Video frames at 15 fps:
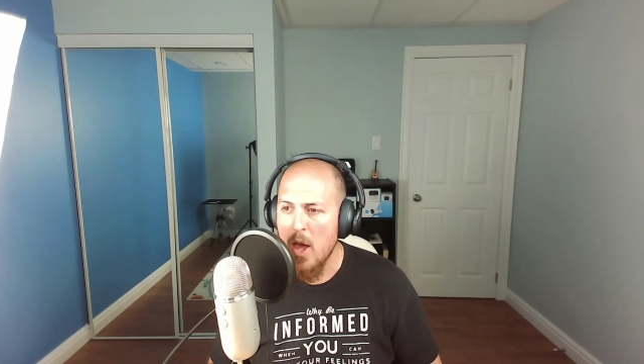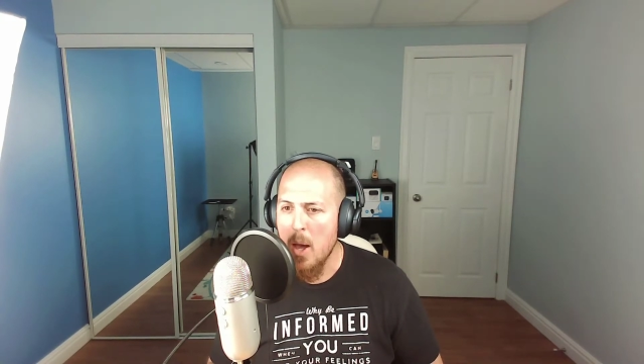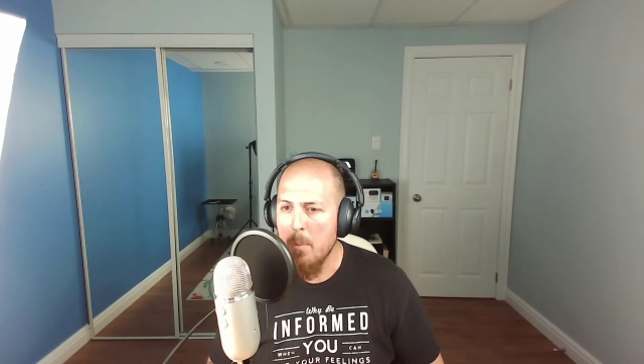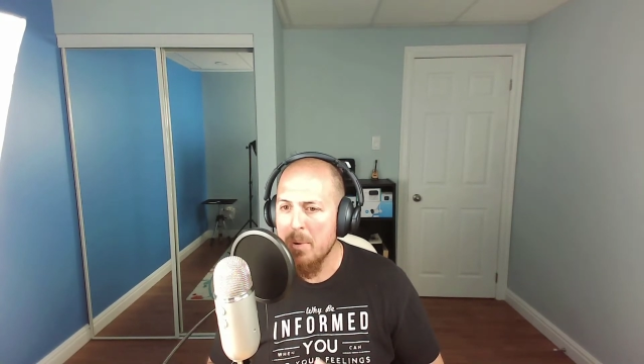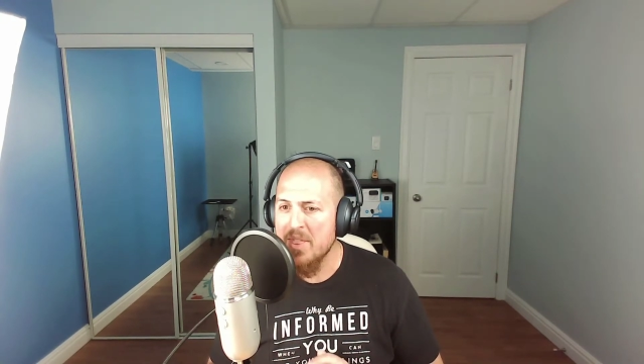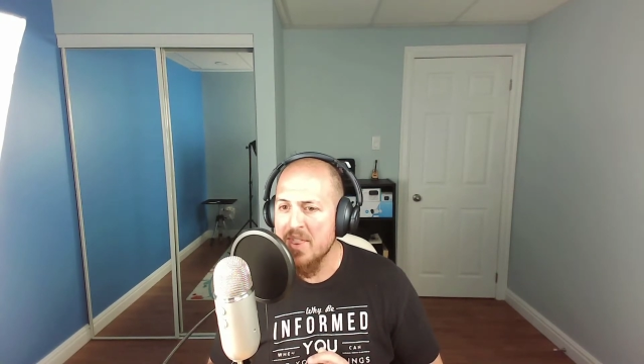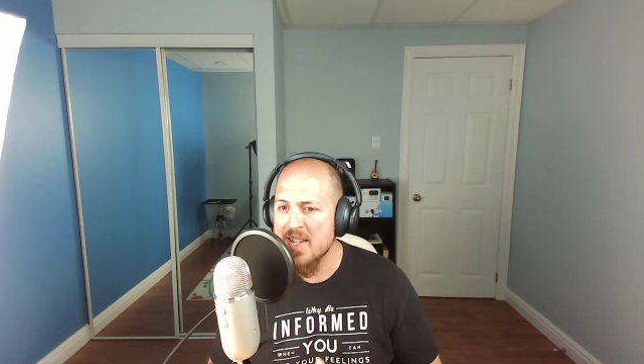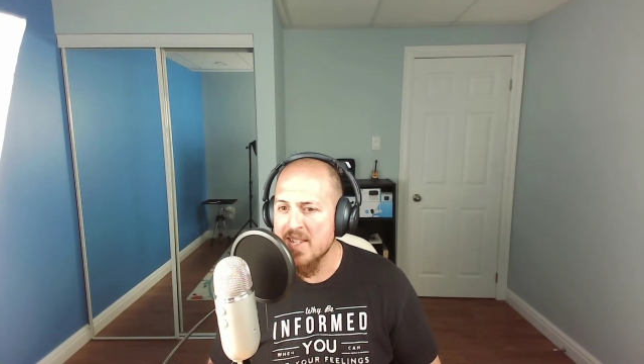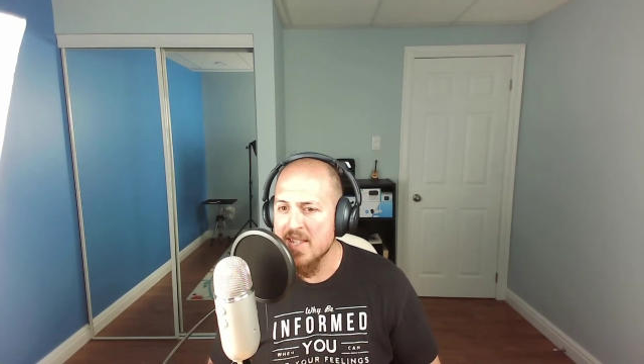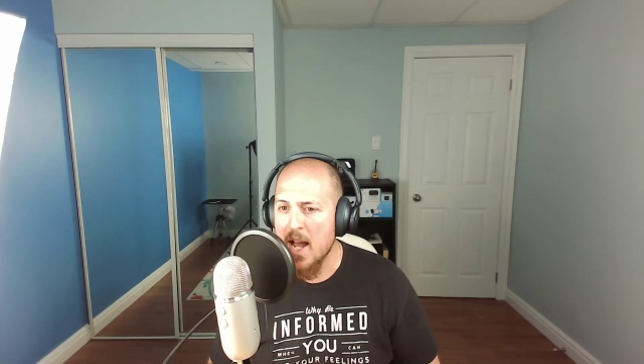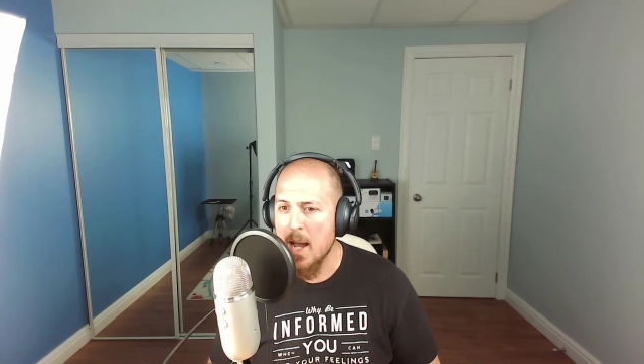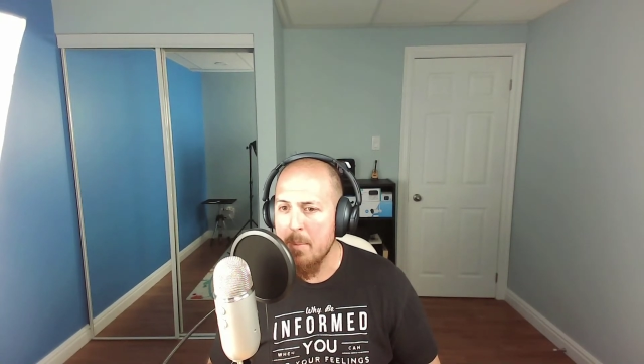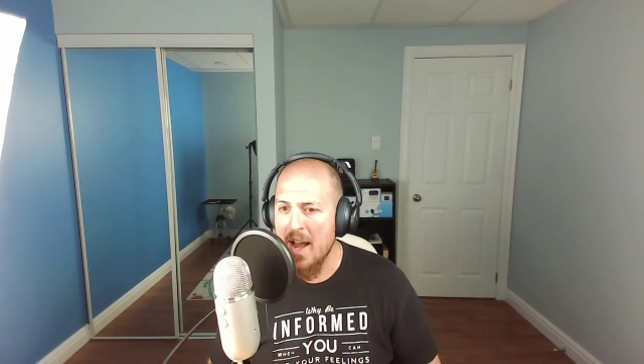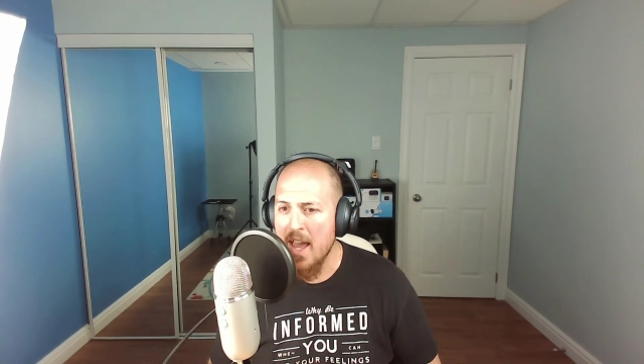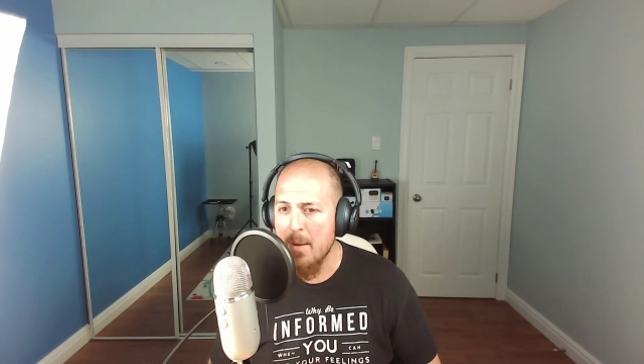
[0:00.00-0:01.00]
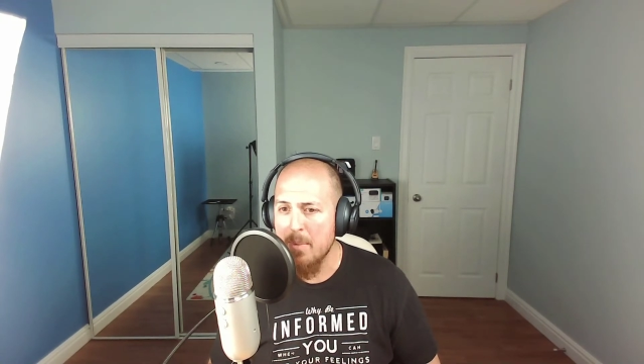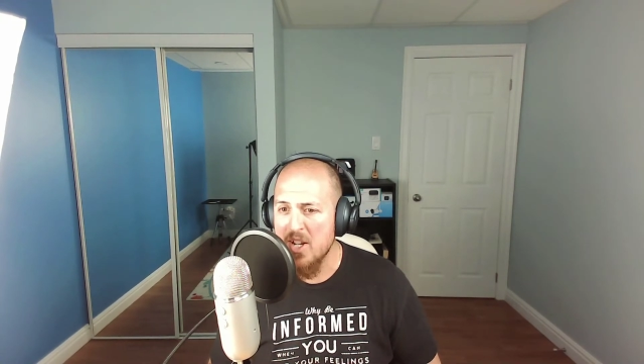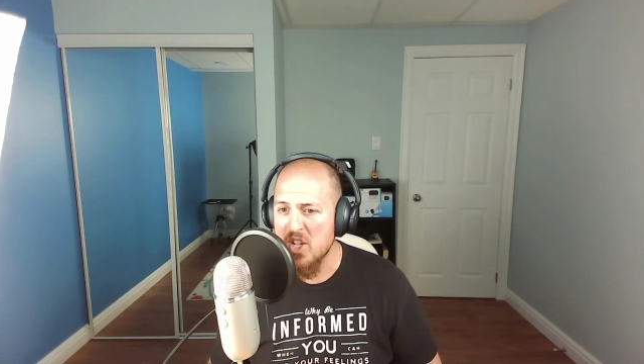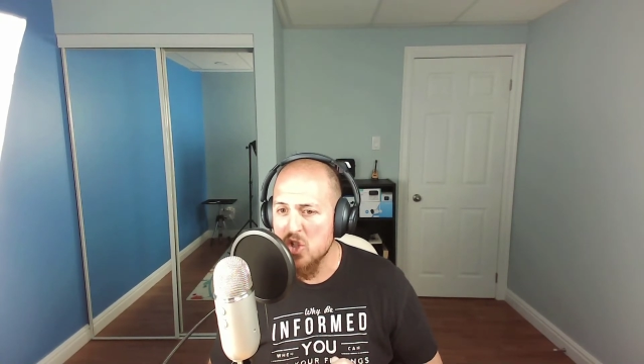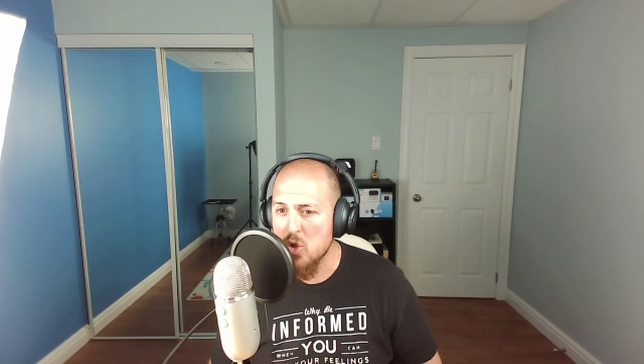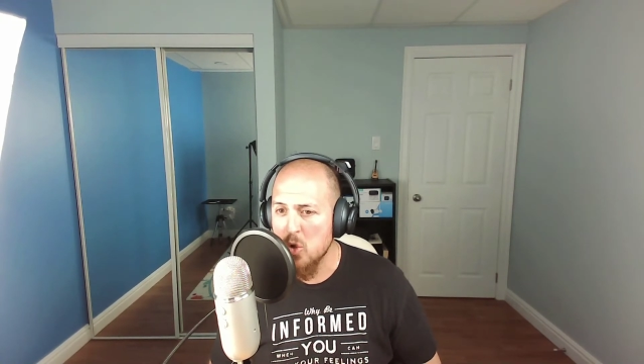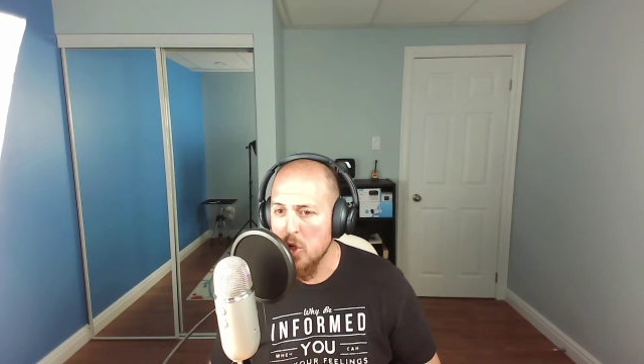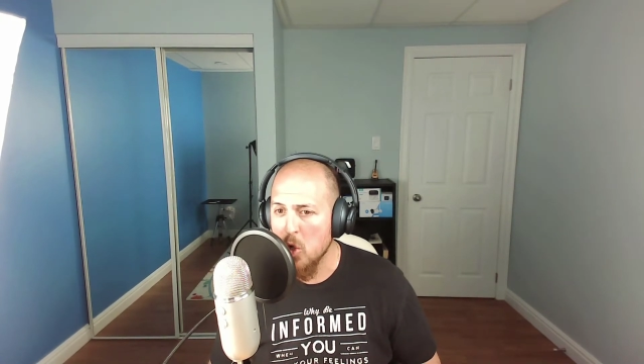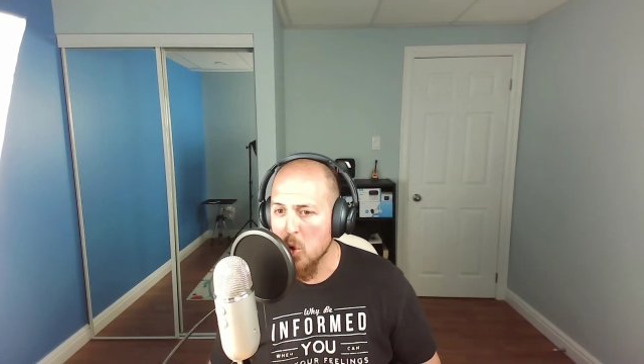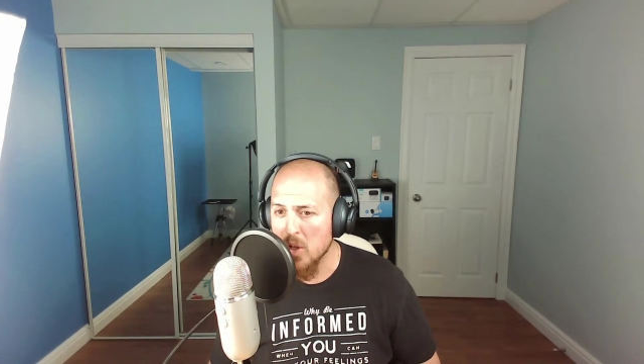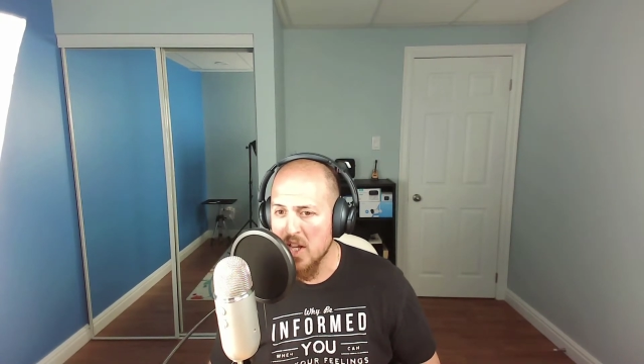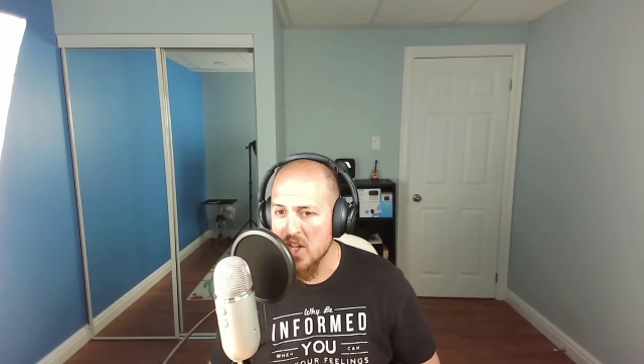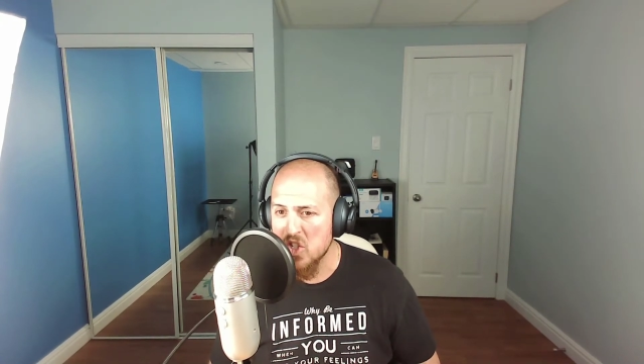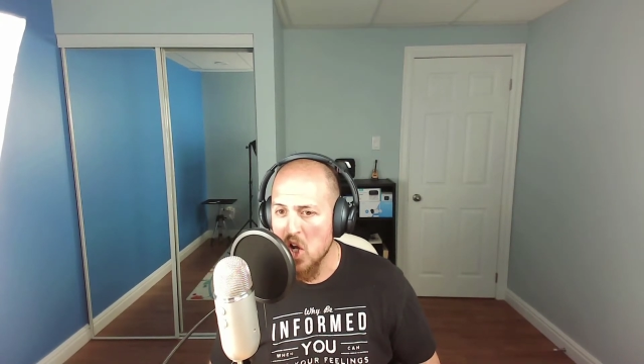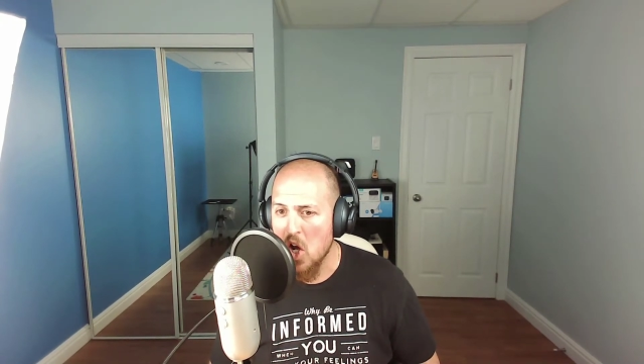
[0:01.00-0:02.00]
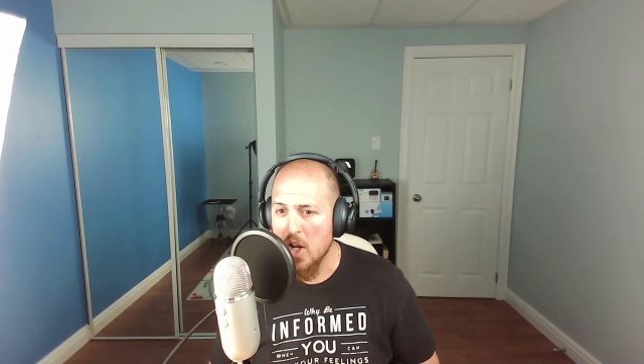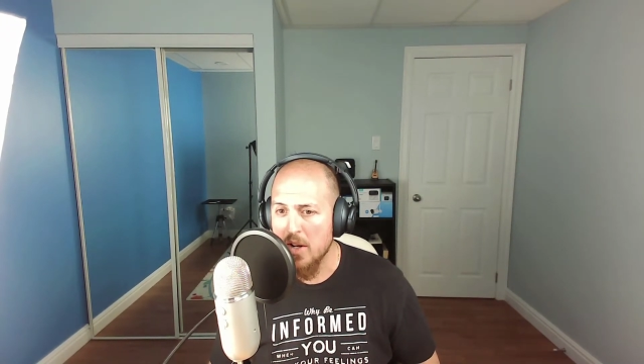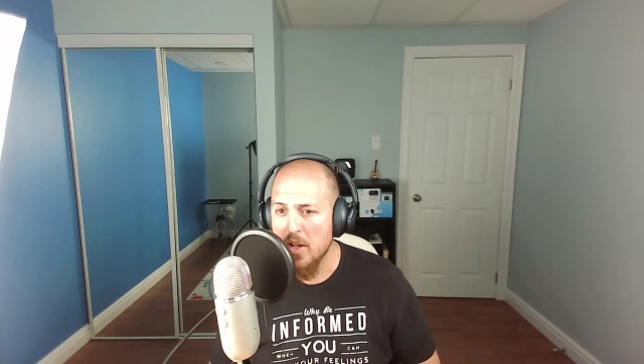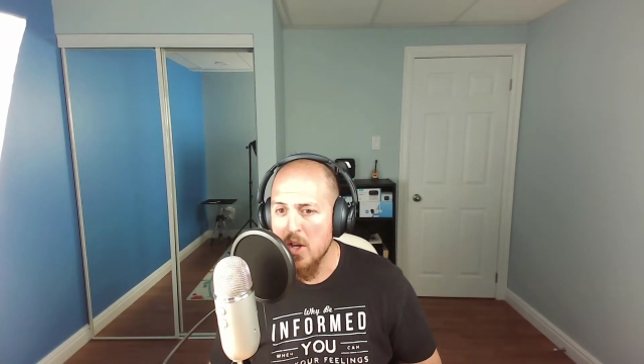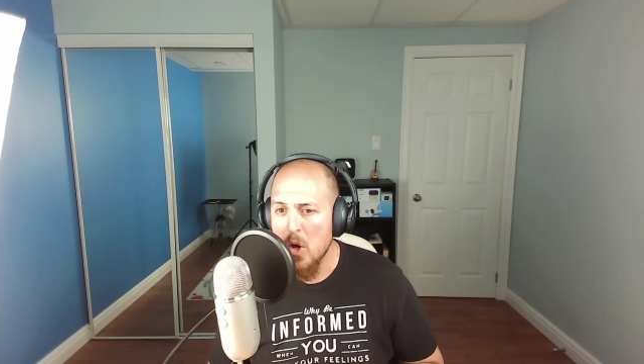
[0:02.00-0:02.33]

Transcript: but this time I have my studio lights on,